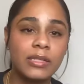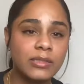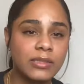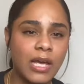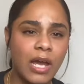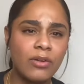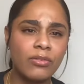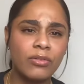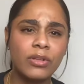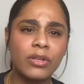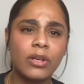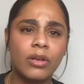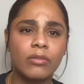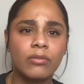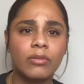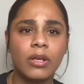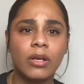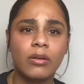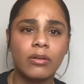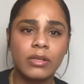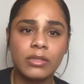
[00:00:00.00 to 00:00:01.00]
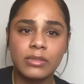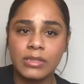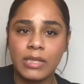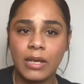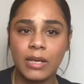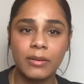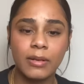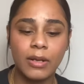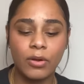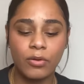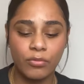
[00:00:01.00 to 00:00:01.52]
I really don't know, because I
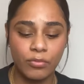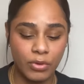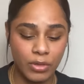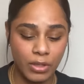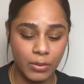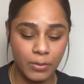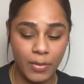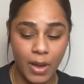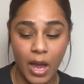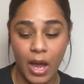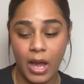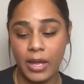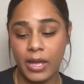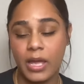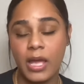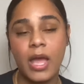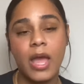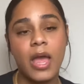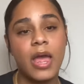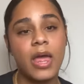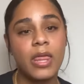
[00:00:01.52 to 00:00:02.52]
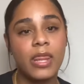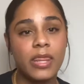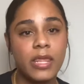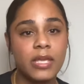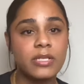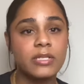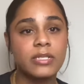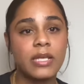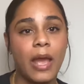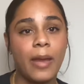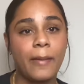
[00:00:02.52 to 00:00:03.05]
don't really buy this
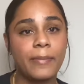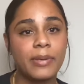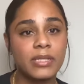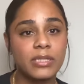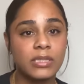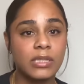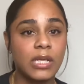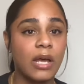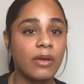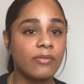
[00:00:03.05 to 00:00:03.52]
type of stuff.